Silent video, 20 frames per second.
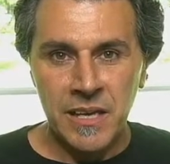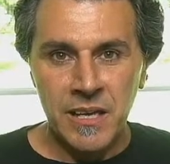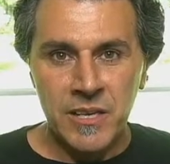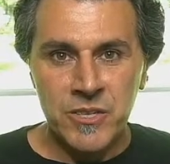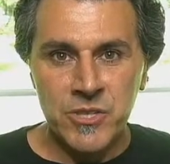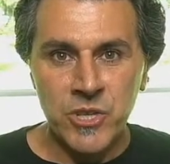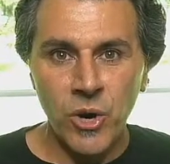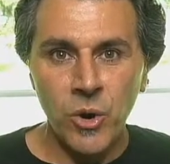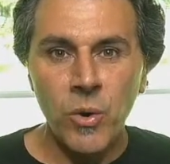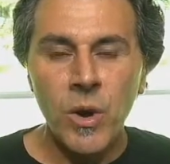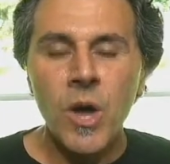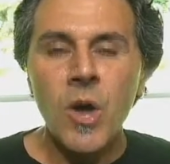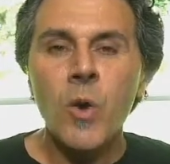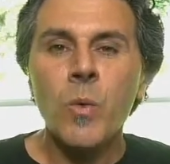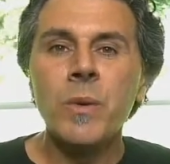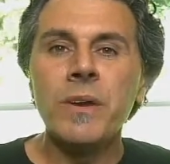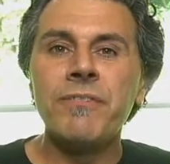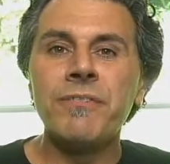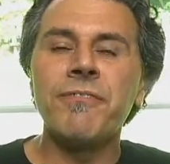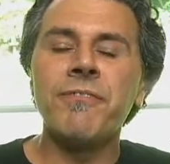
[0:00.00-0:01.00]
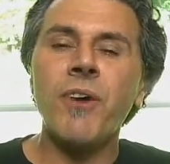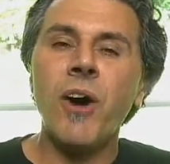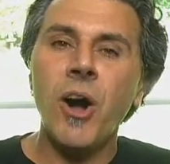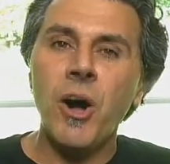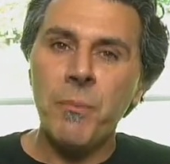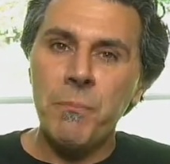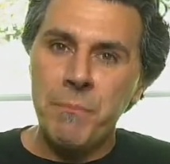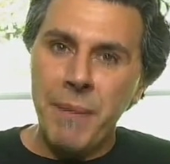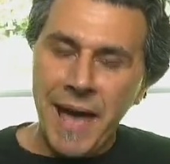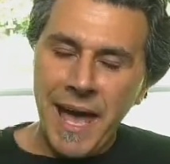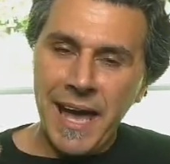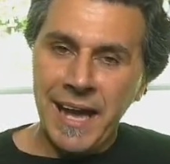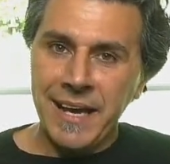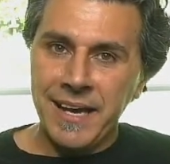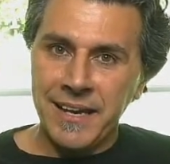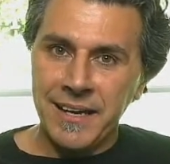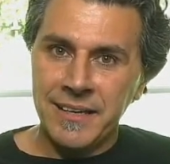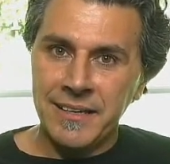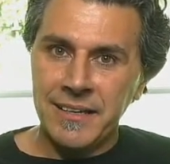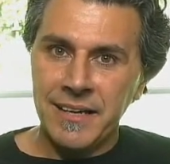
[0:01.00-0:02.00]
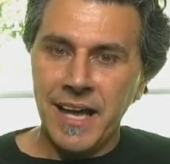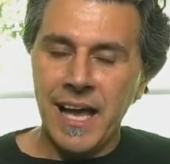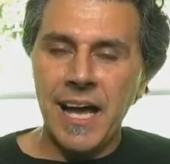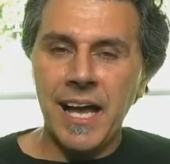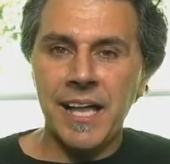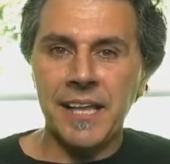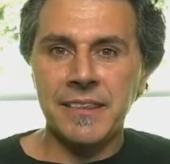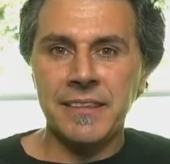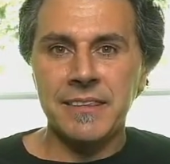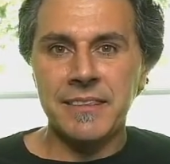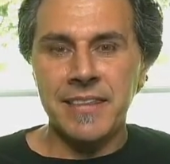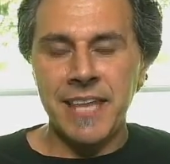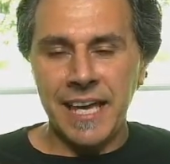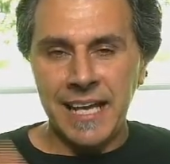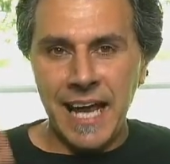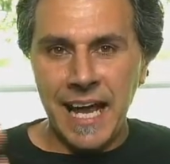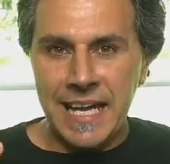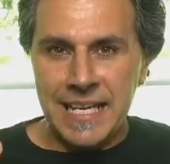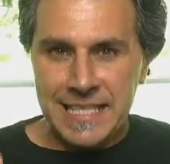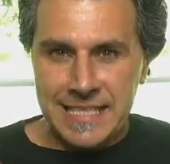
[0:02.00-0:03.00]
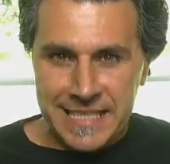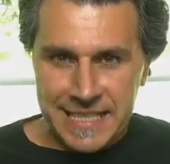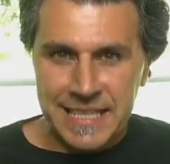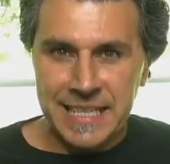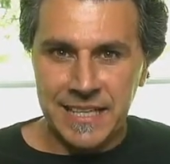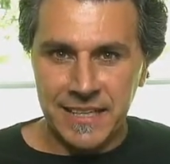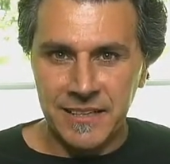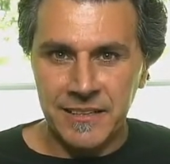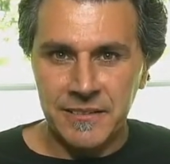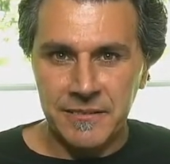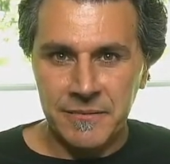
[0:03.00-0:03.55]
So we fall back on that idea.